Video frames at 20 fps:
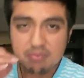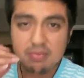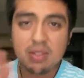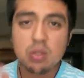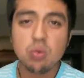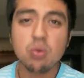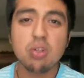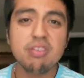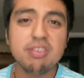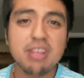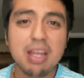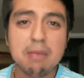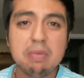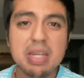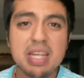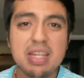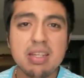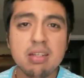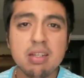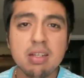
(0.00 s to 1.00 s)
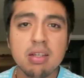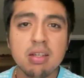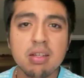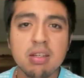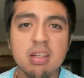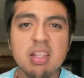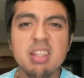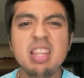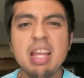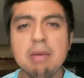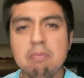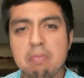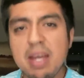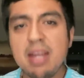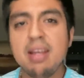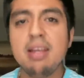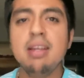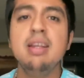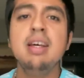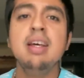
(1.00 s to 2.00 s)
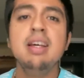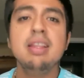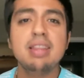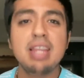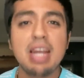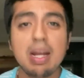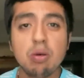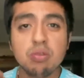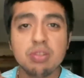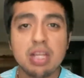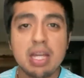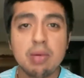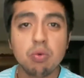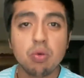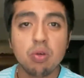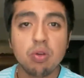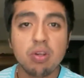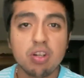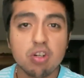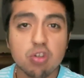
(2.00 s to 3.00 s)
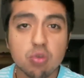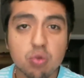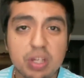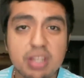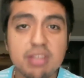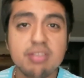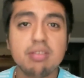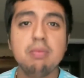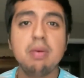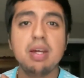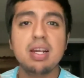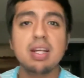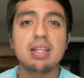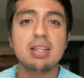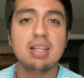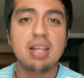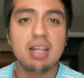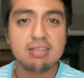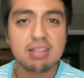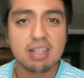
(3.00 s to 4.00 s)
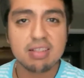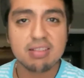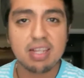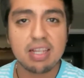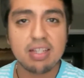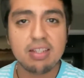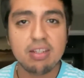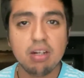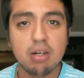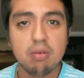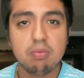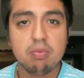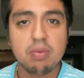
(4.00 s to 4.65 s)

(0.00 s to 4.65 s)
What does that mean? That meant that I was able to increase the amount of clients I signed up,